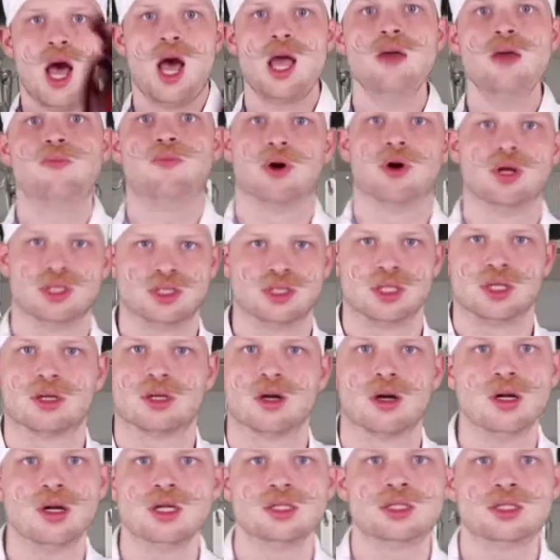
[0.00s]
hey boys and
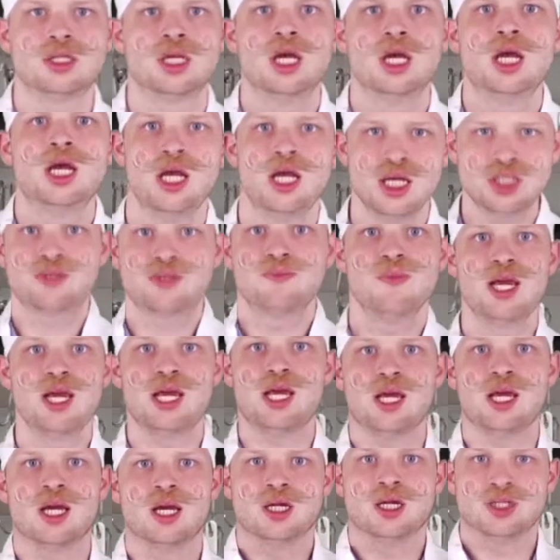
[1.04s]
girls, it's
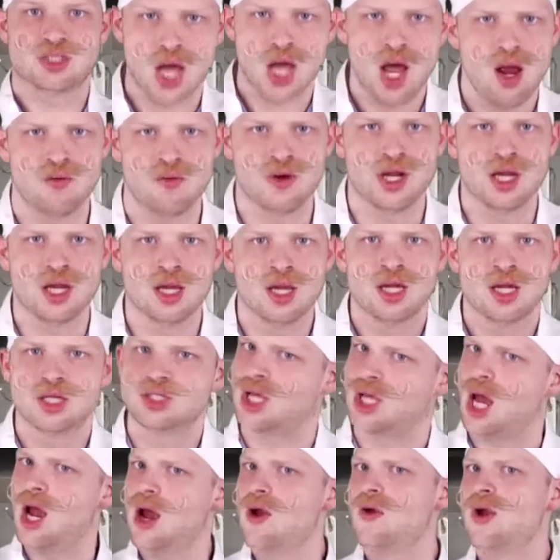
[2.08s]
me, Terry
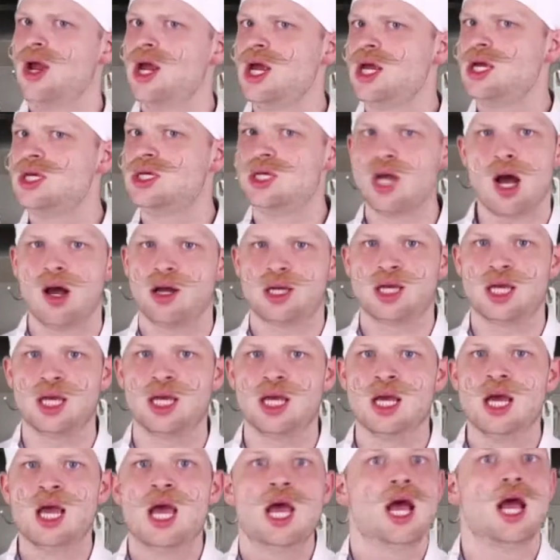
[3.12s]

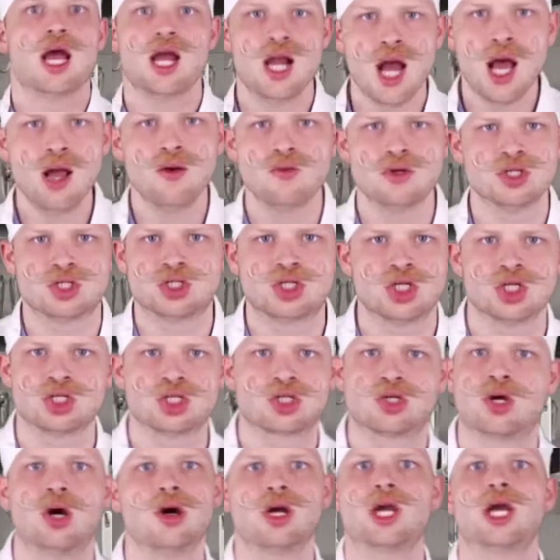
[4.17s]
Yaki, and I was
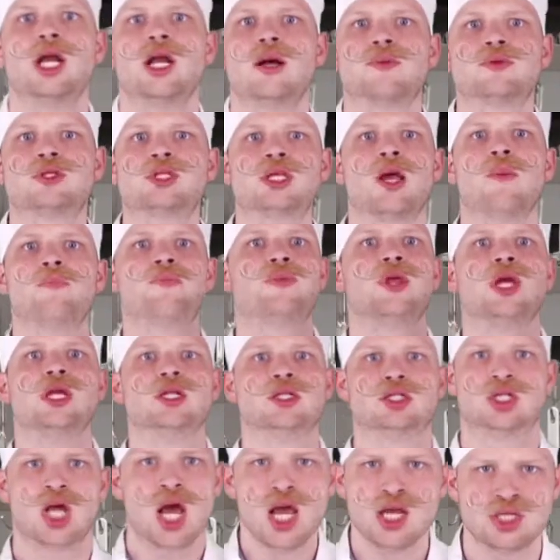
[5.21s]
just cooking up
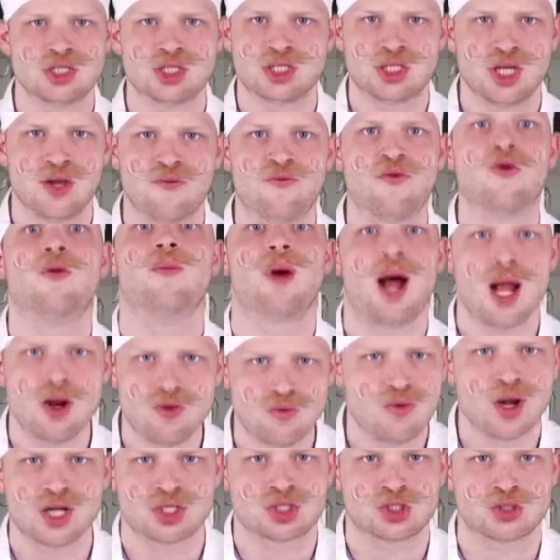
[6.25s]
something tasty for my
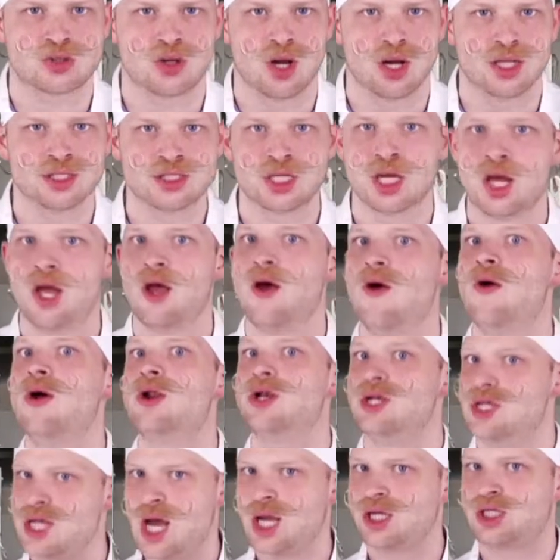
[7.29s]
restaurant,
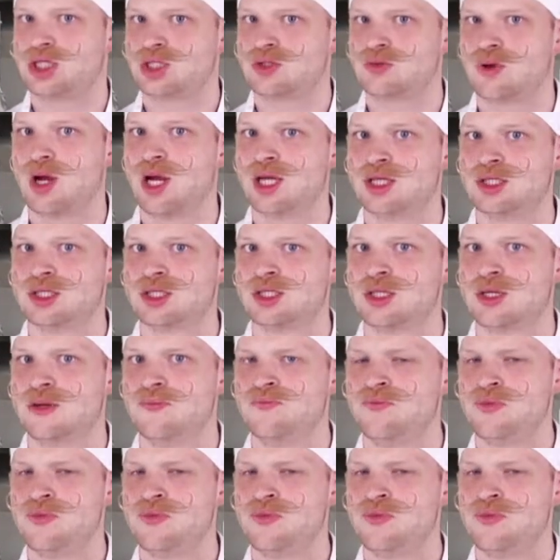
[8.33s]
Nice Rice.